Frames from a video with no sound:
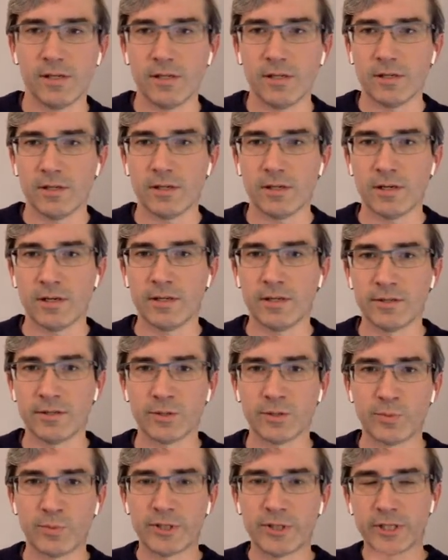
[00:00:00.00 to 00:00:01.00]
And there's
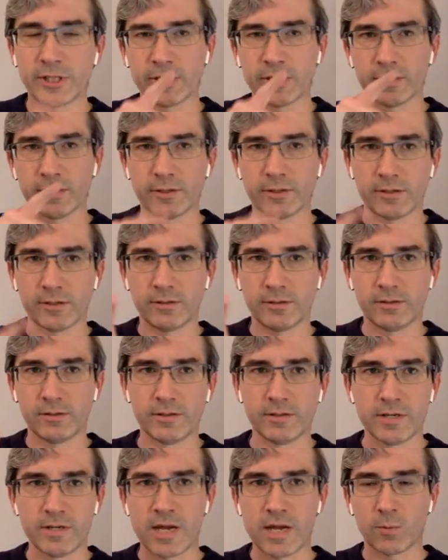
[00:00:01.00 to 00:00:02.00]
a particular
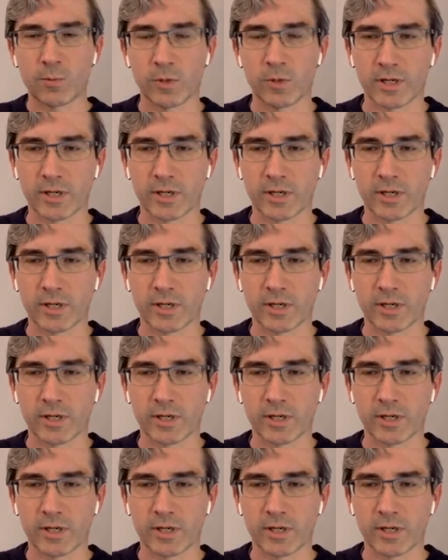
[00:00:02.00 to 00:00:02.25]
network